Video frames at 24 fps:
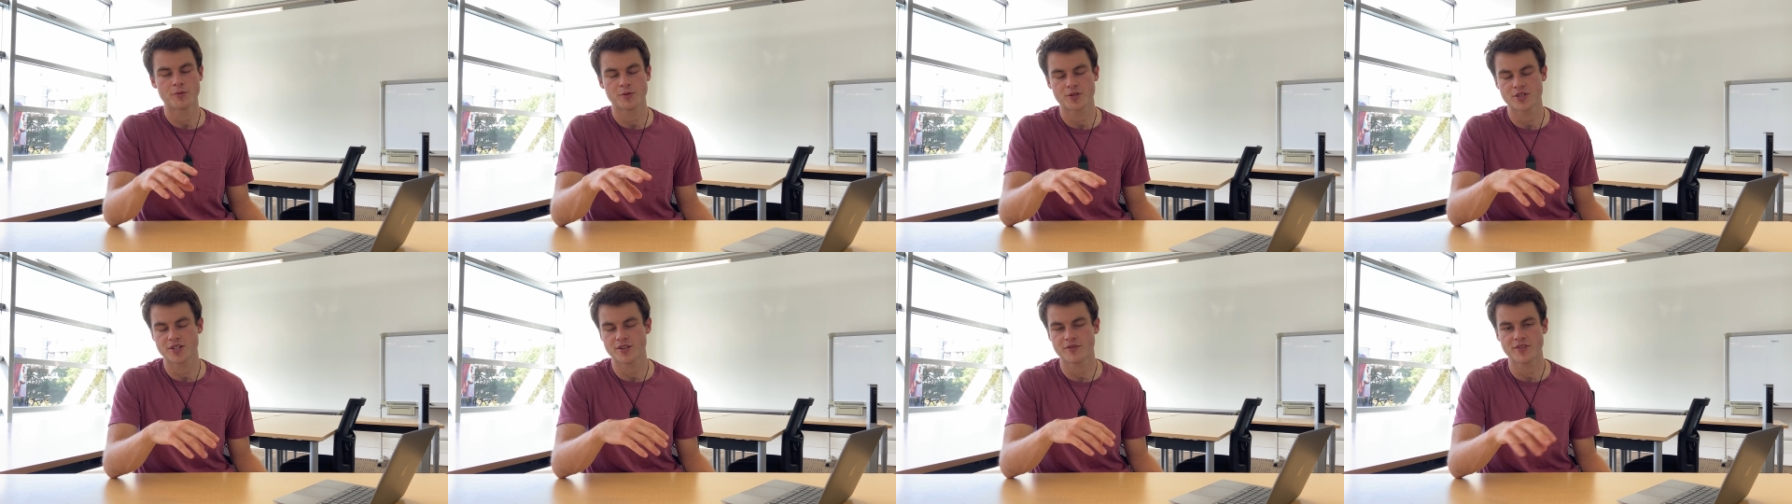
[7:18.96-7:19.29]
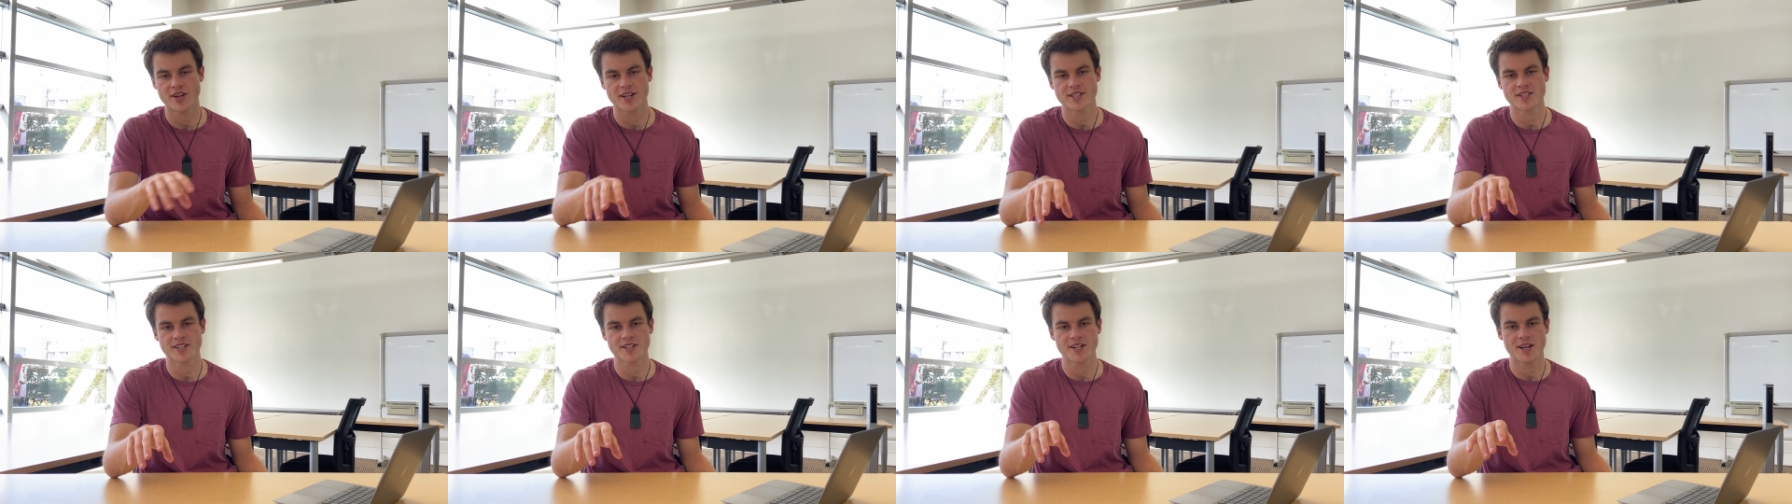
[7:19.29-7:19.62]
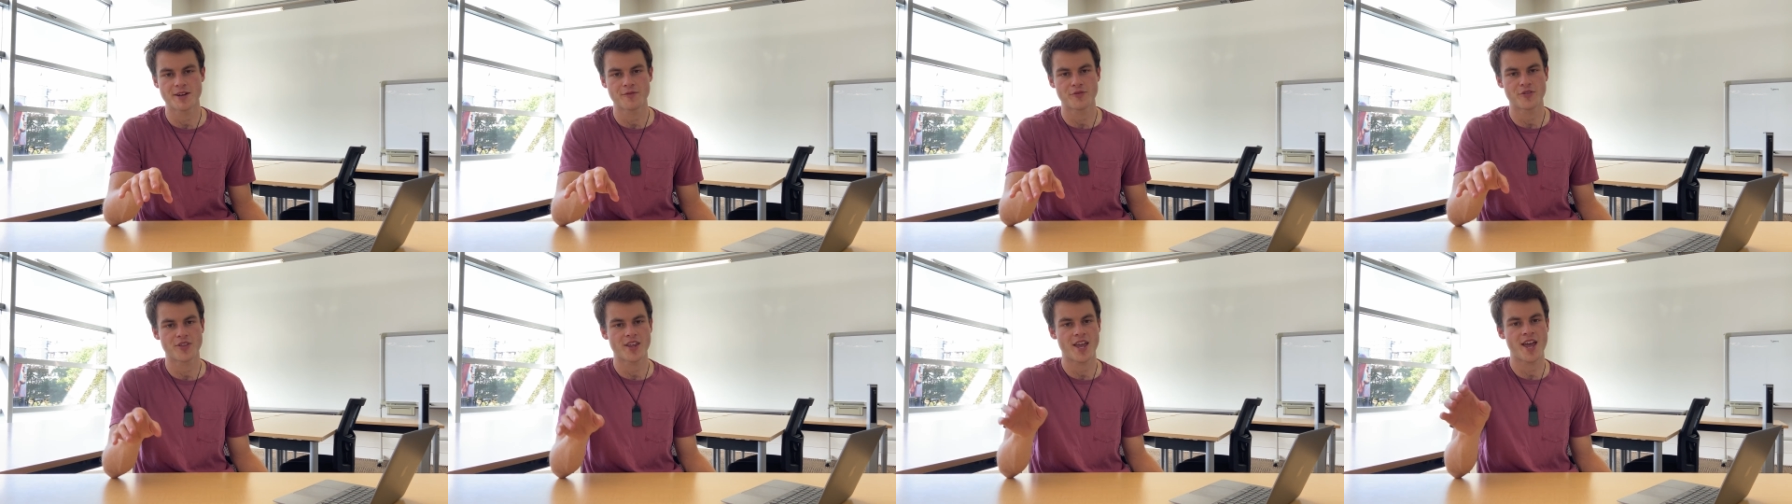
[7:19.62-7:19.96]
which is a fancy
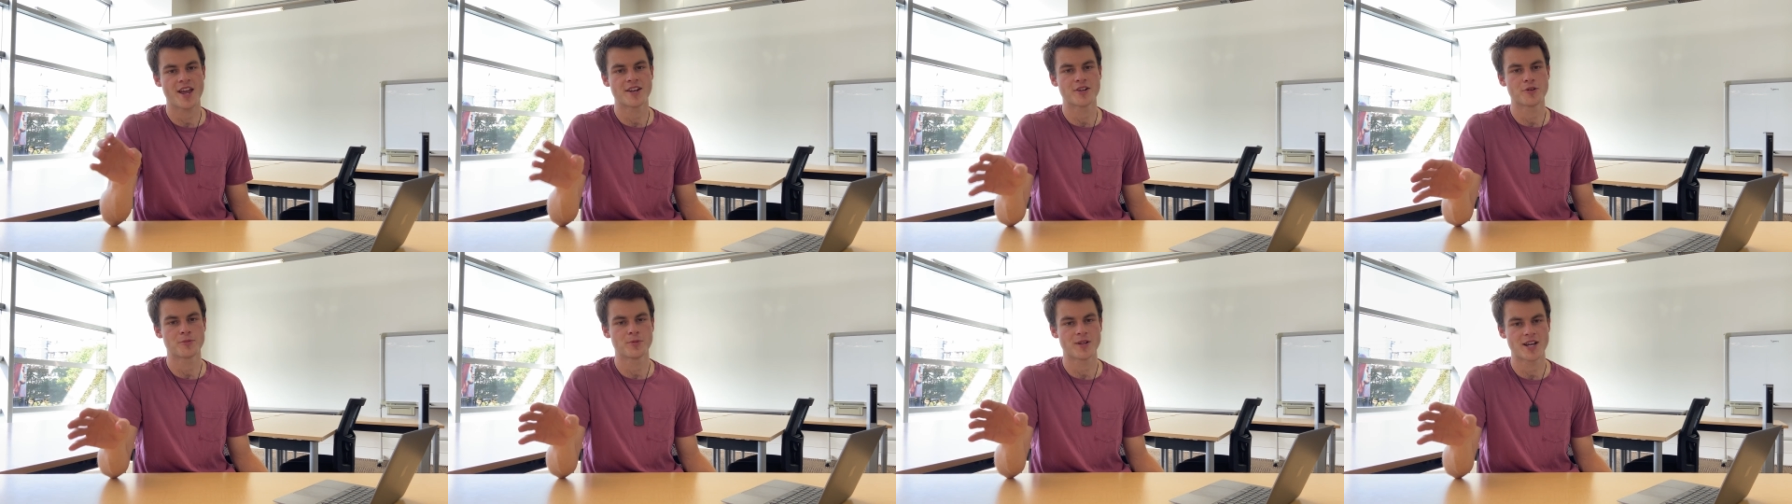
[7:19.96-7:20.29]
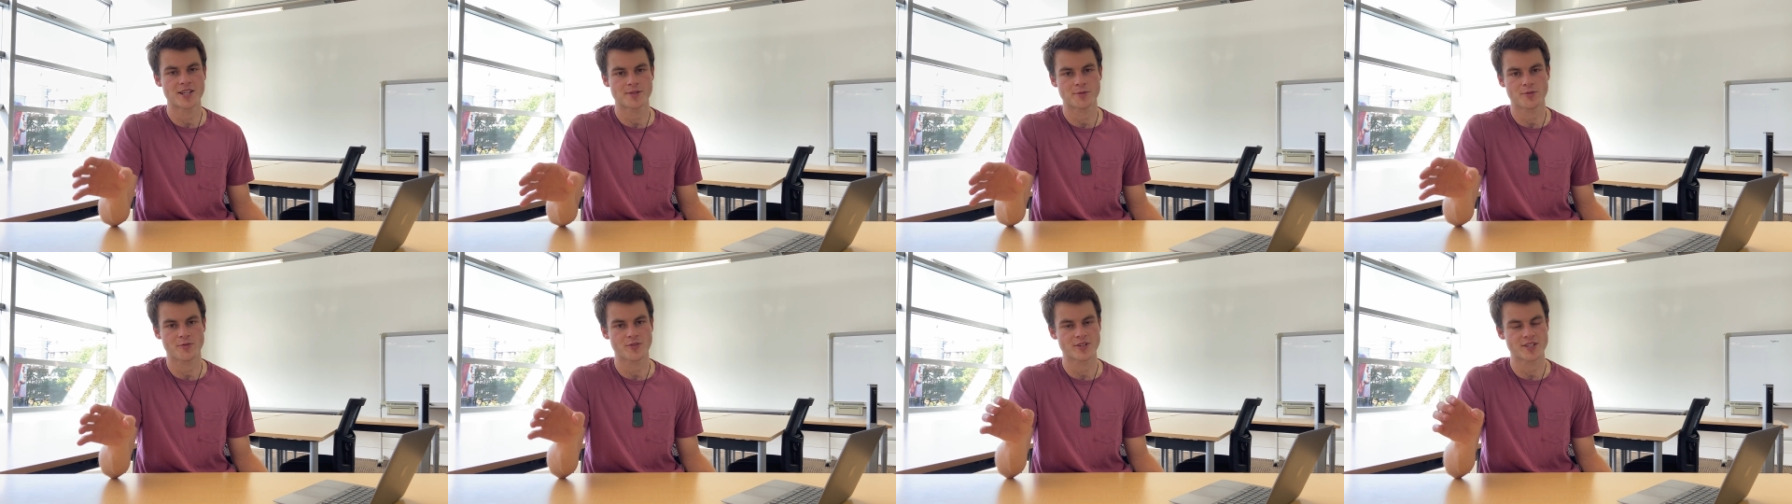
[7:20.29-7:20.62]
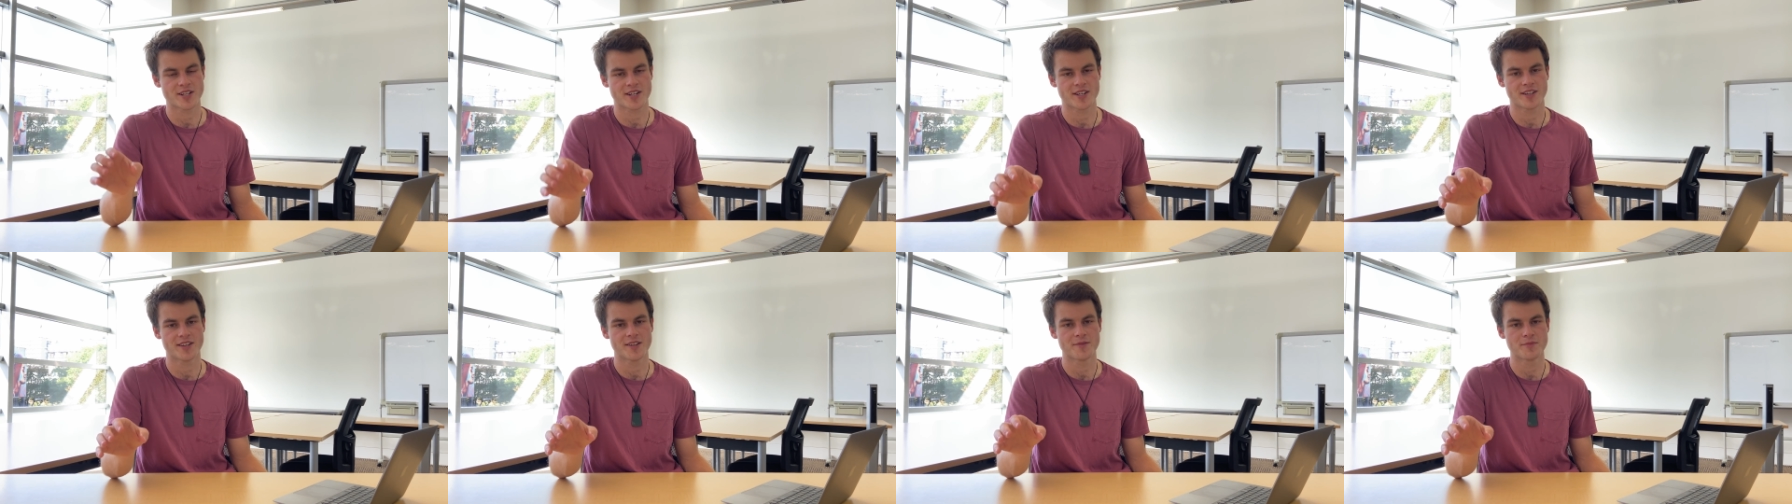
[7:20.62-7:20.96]
name for the endoplasmic
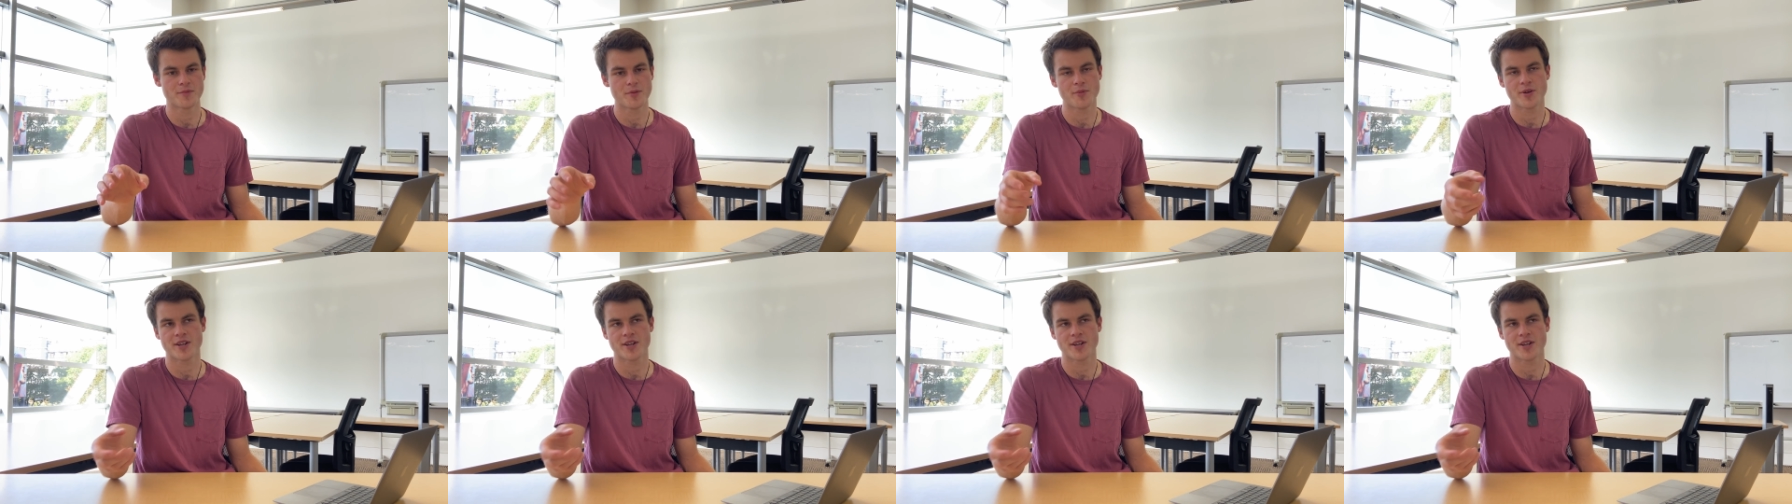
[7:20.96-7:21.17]
reticulum,